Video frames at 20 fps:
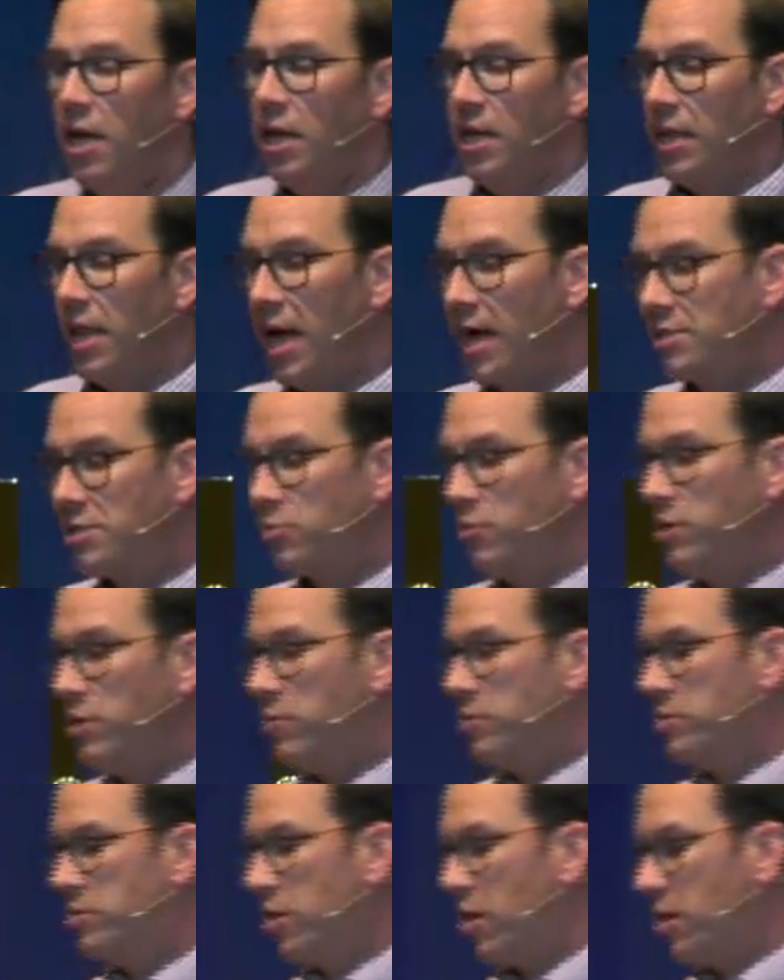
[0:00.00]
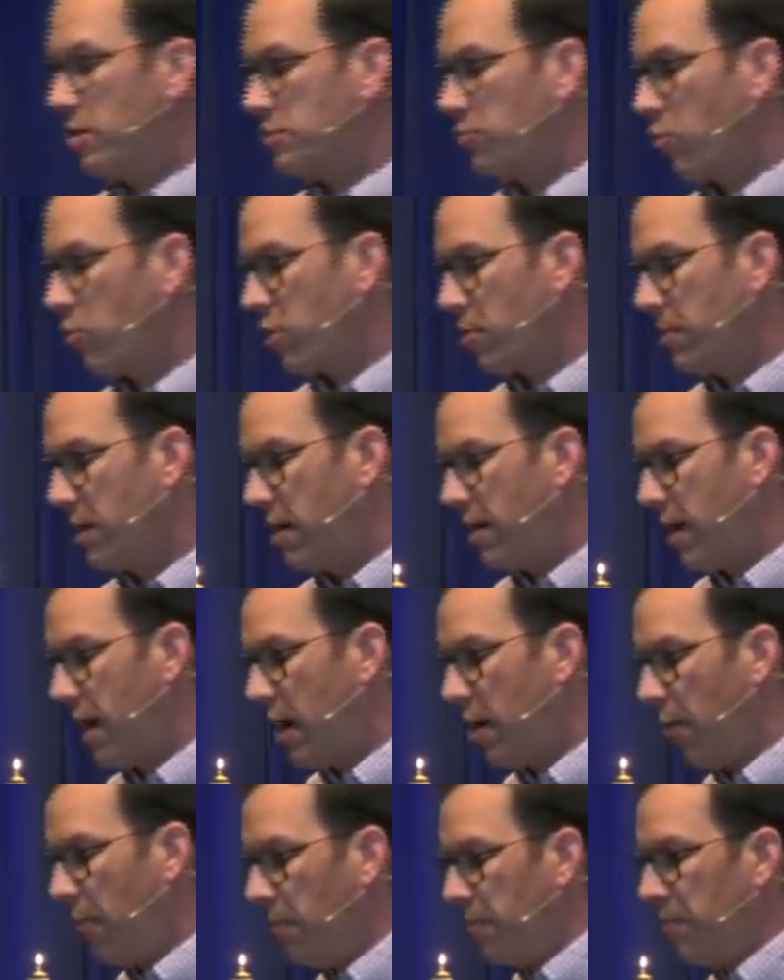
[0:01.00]
Last week, we talked more about
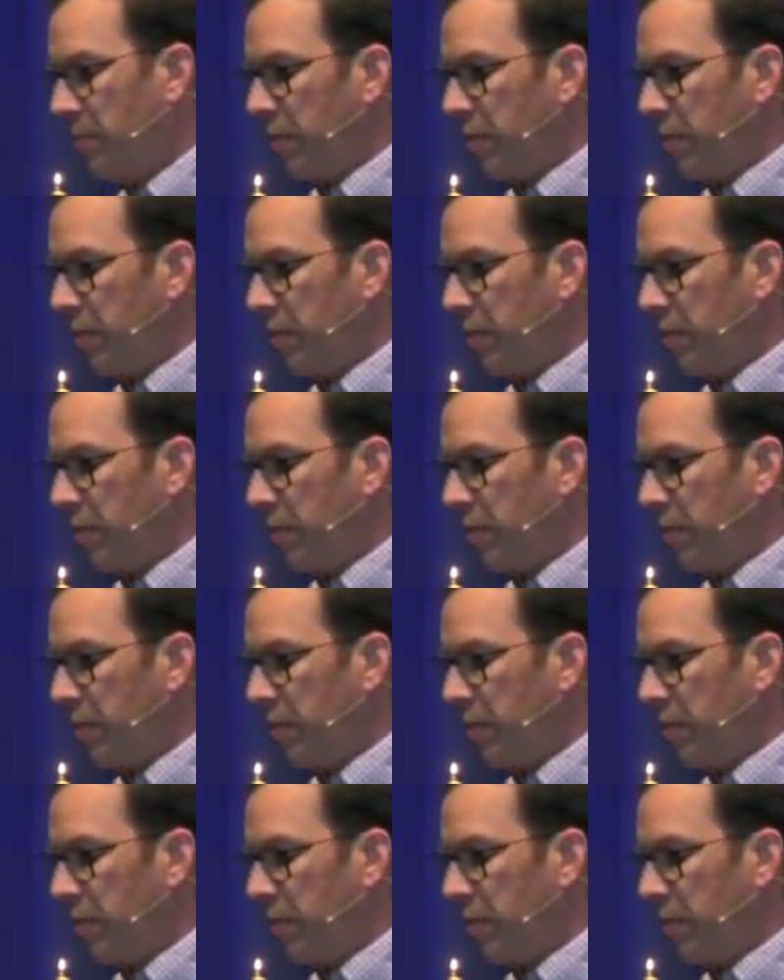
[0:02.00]
how